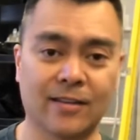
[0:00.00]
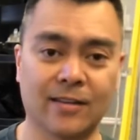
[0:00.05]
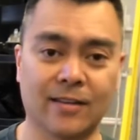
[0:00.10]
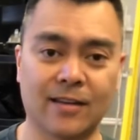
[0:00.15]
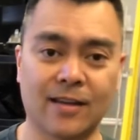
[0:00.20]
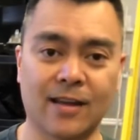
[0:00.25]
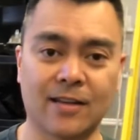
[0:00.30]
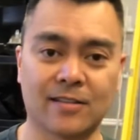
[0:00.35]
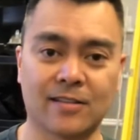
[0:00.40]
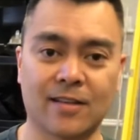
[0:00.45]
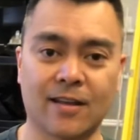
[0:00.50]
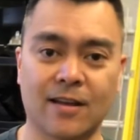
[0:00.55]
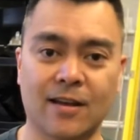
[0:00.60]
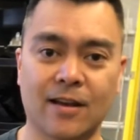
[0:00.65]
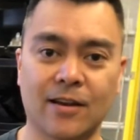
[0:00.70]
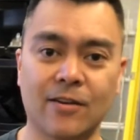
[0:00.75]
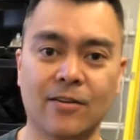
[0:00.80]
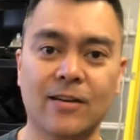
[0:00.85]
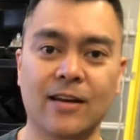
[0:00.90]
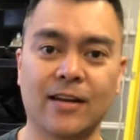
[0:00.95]
It has a
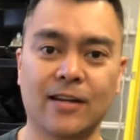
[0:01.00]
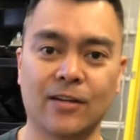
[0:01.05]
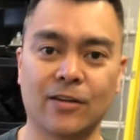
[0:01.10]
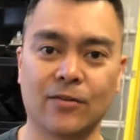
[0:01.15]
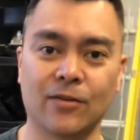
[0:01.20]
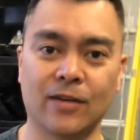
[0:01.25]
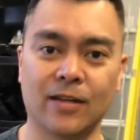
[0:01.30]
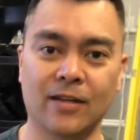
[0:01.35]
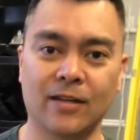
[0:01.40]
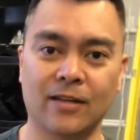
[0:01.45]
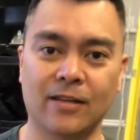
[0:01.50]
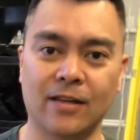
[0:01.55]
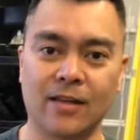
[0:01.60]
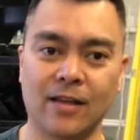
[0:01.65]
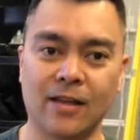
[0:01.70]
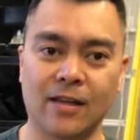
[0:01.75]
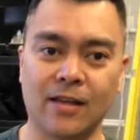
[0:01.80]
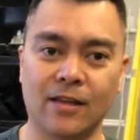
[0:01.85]
180-degree